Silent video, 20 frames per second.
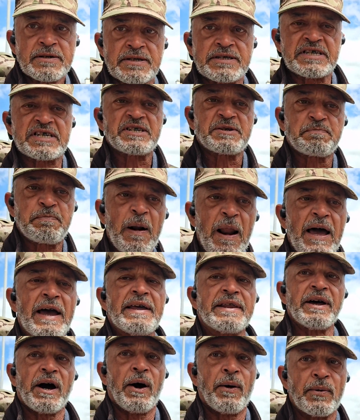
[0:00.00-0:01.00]

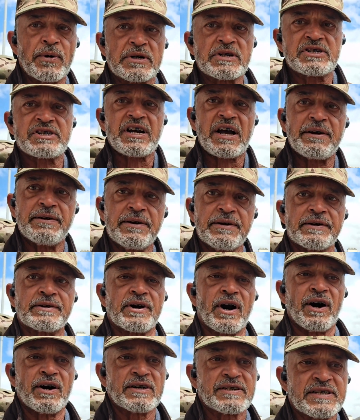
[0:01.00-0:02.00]
display that I want to show you
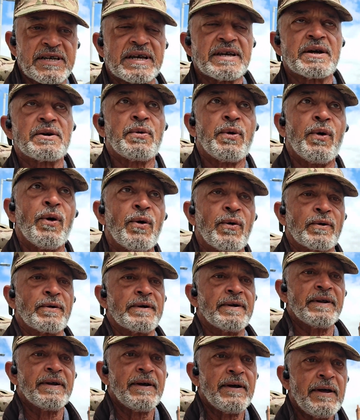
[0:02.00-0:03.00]
guys in
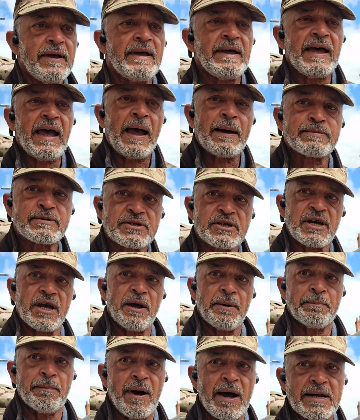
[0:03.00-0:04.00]
Quorn.
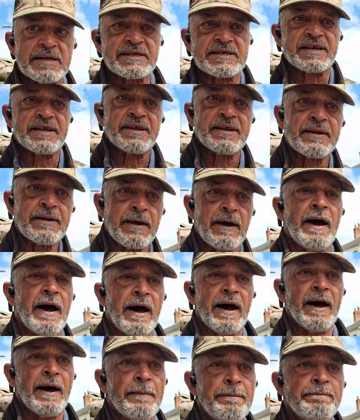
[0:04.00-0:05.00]
Absolutely amazing.
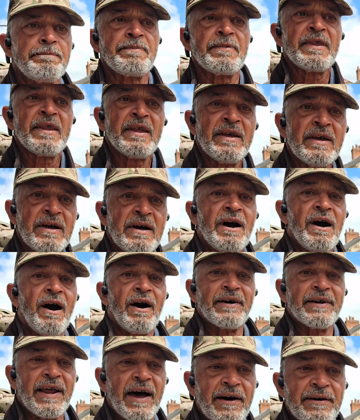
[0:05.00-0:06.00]

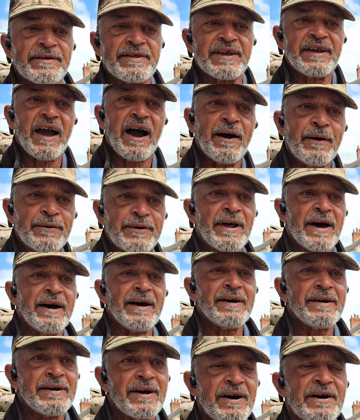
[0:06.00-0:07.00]
I know the owner